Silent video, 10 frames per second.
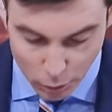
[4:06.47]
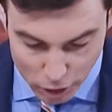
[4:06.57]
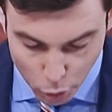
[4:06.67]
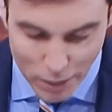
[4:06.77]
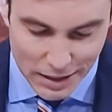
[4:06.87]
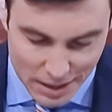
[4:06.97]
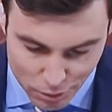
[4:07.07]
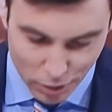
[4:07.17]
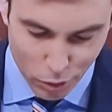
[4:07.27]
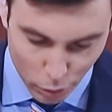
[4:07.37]
there were 20
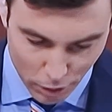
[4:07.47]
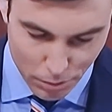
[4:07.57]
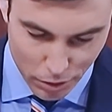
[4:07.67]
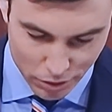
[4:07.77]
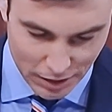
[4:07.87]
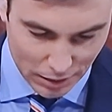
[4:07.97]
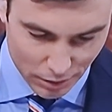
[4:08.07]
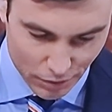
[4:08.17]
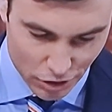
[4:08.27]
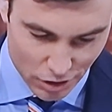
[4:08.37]
recorded personnel
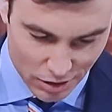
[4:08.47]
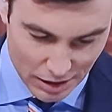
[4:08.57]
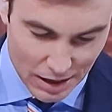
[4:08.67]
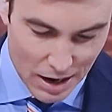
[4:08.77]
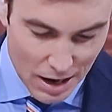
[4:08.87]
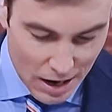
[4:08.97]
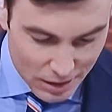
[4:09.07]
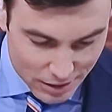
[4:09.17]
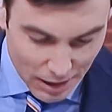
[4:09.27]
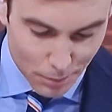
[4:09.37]
deficiency.
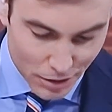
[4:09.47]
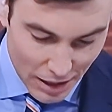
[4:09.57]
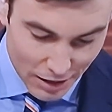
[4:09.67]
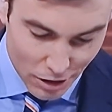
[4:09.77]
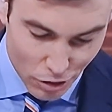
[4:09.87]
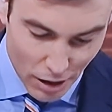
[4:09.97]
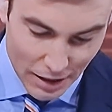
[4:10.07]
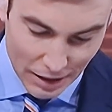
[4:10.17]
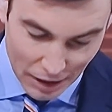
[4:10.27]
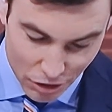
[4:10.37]
Substandard
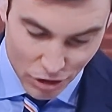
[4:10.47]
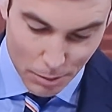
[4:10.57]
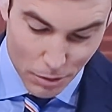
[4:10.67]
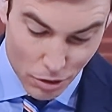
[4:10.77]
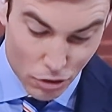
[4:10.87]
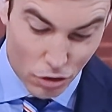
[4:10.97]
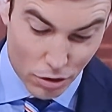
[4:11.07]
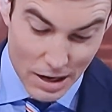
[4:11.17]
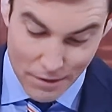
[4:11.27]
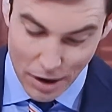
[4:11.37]
training, a ship that should
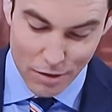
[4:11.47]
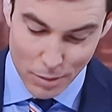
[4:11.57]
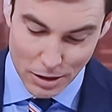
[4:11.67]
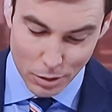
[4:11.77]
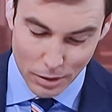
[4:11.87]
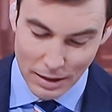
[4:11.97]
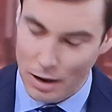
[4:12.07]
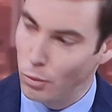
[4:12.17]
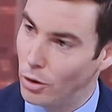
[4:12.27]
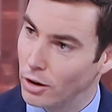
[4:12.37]
never have been doing
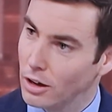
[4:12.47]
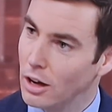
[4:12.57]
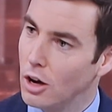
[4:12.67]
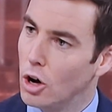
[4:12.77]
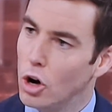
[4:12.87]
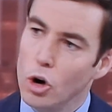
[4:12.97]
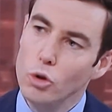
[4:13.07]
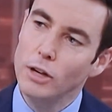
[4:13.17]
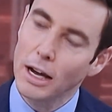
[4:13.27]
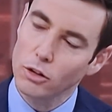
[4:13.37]
that work. Who
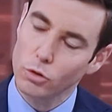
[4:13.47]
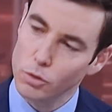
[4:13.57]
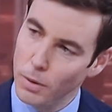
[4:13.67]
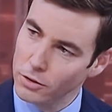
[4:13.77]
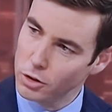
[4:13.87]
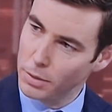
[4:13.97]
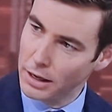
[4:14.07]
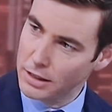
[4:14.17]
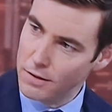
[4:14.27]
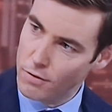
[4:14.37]
takes
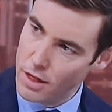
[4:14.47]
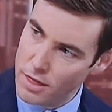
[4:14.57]
responsibility for